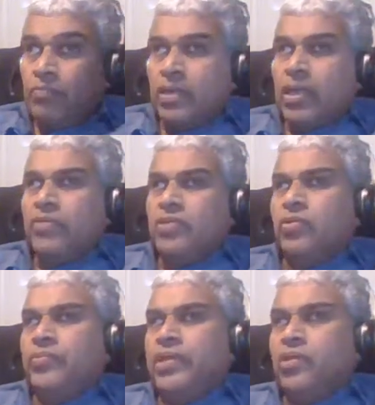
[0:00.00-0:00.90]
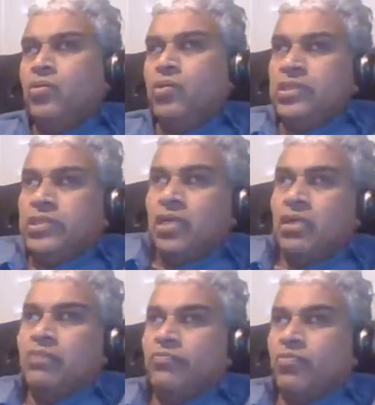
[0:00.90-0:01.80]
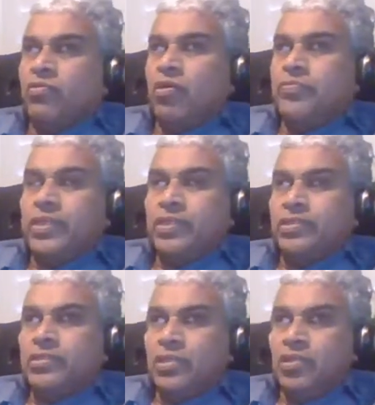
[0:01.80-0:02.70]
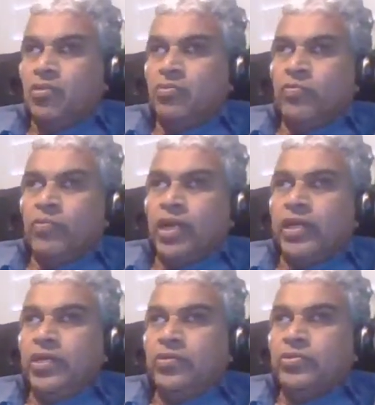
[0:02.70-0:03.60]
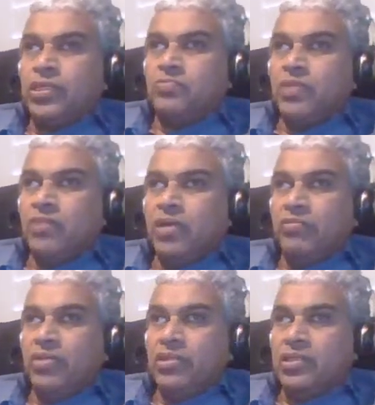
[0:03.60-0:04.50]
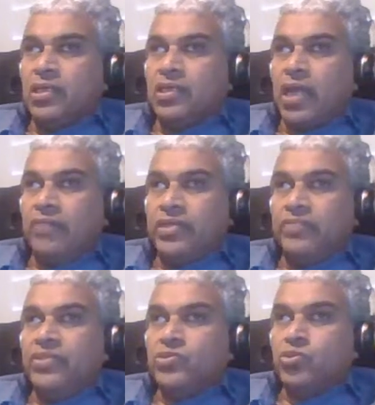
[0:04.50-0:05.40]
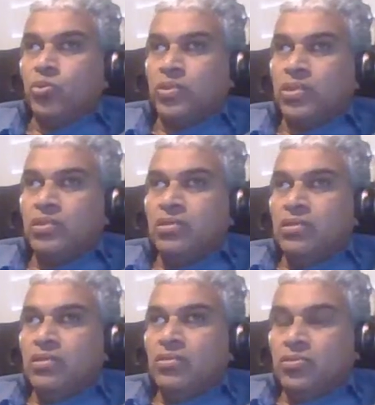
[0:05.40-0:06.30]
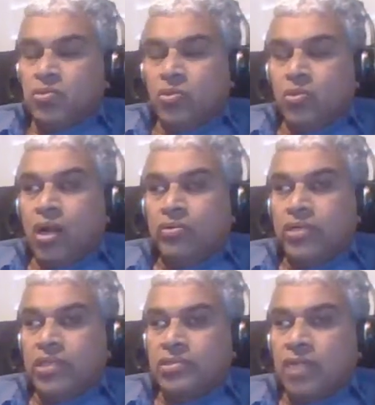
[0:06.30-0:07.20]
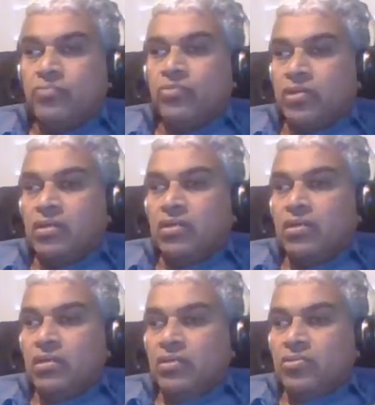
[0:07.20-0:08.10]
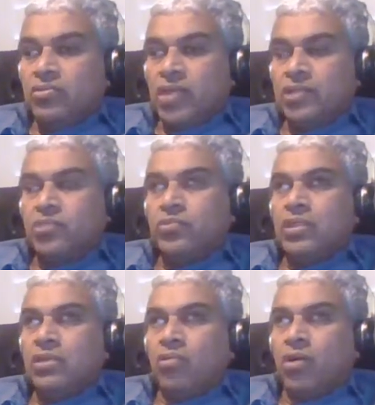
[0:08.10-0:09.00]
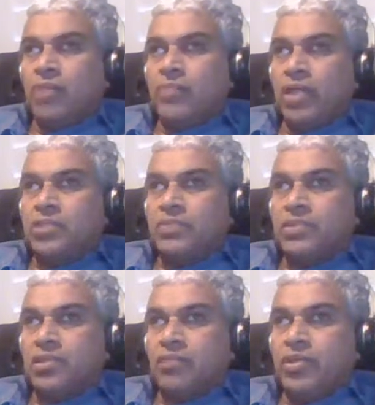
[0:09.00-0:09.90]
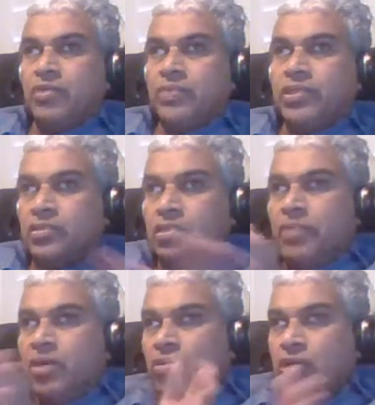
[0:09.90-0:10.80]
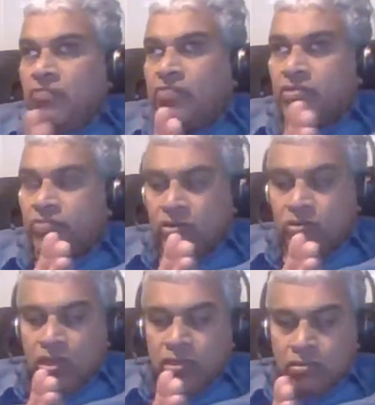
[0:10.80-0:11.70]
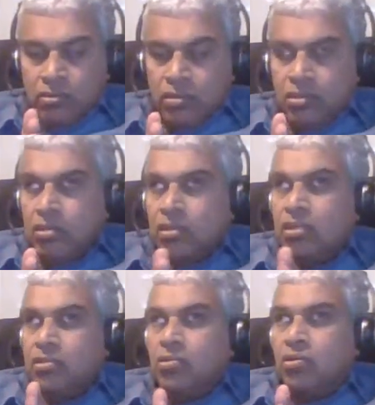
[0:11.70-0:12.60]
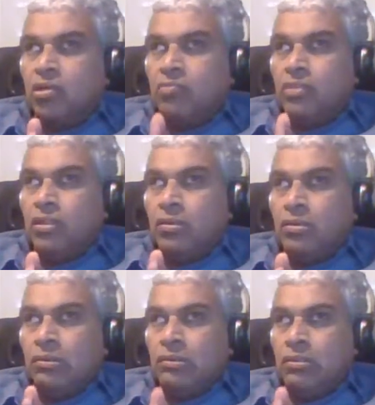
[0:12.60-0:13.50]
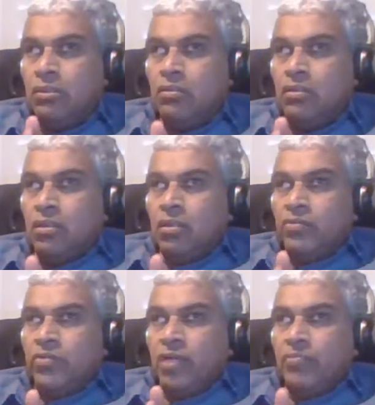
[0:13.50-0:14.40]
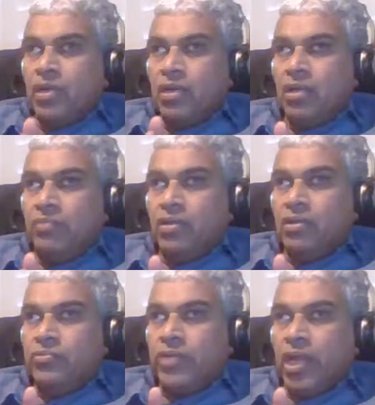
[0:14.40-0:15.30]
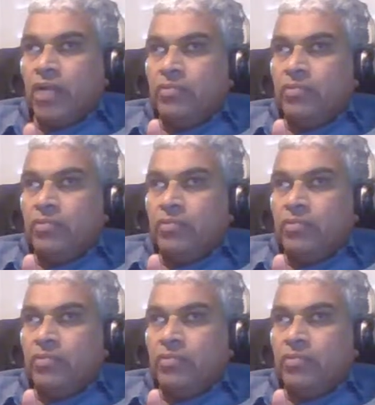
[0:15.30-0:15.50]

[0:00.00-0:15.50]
but eventually we know in general for objects, from Galileo's experiment, everything, that gravity wins over. So how does that work? So that's where the quantum aspects come into picture. The Bernoulli effect, we look at the quantum fundamental level. We